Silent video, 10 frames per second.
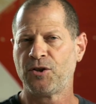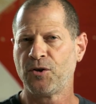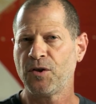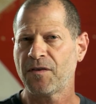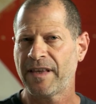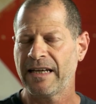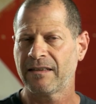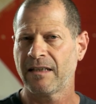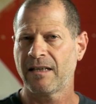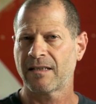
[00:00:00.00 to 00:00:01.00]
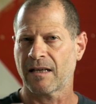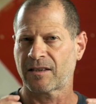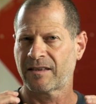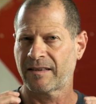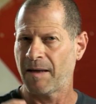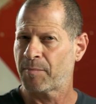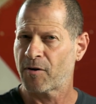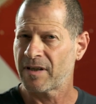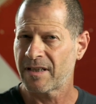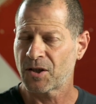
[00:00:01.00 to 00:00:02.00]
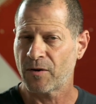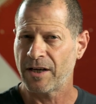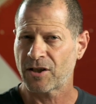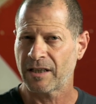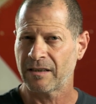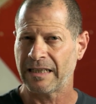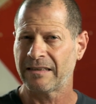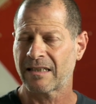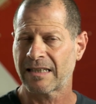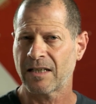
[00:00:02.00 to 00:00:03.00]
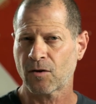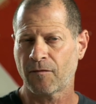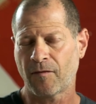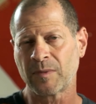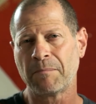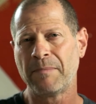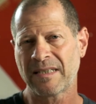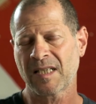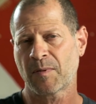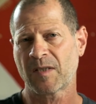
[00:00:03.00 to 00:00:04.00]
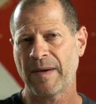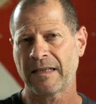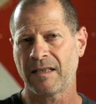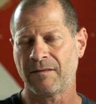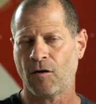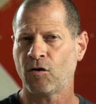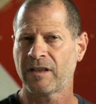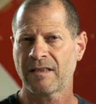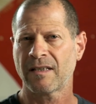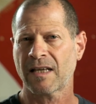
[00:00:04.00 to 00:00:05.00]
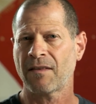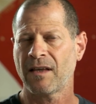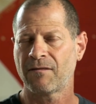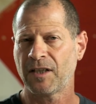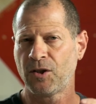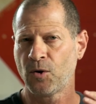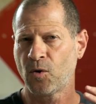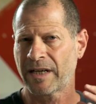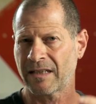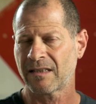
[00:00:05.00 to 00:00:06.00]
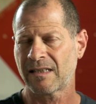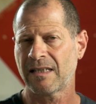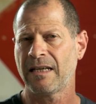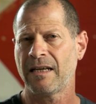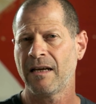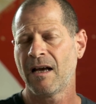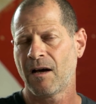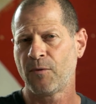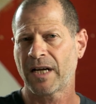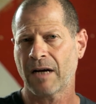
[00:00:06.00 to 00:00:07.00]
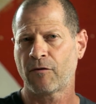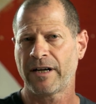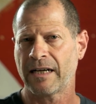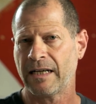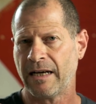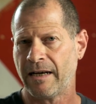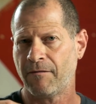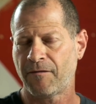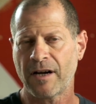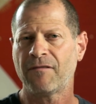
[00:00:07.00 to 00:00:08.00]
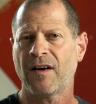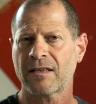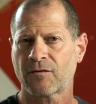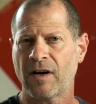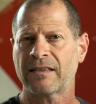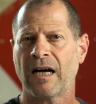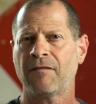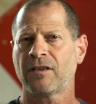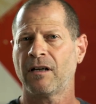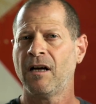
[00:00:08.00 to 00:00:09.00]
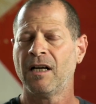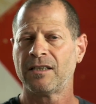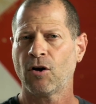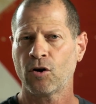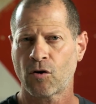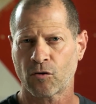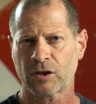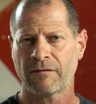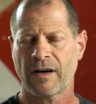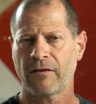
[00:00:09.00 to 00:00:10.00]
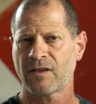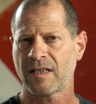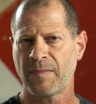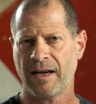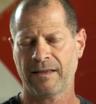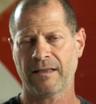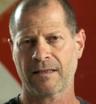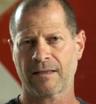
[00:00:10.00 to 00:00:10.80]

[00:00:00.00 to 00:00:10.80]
Do you think this is a temporary situation in the sense of from the business perspective, or this is something that you can see recovering uh, very fast right after the whole coronavirus is behind